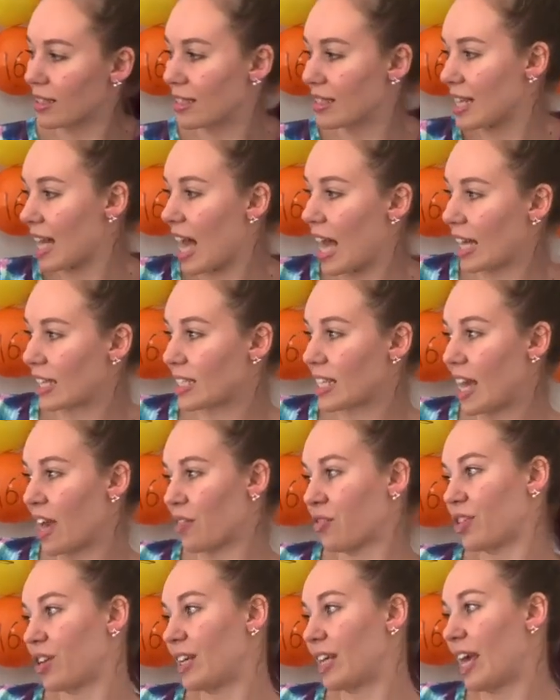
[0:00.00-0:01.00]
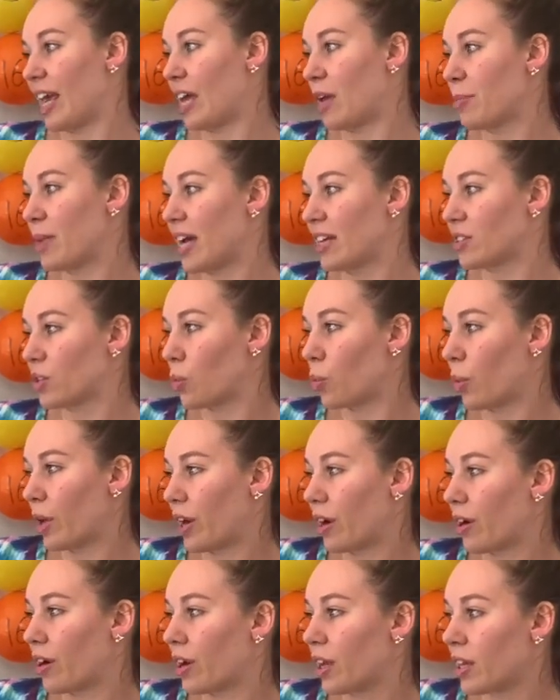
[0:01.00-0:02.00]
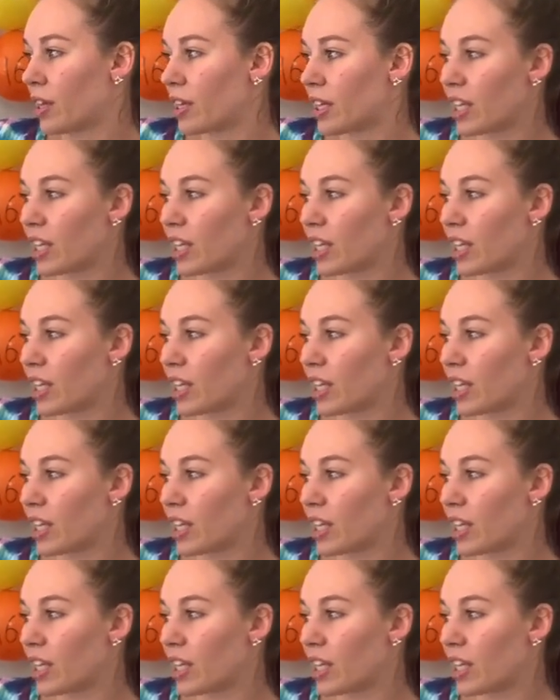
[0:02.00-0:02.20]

is that every game has a winner.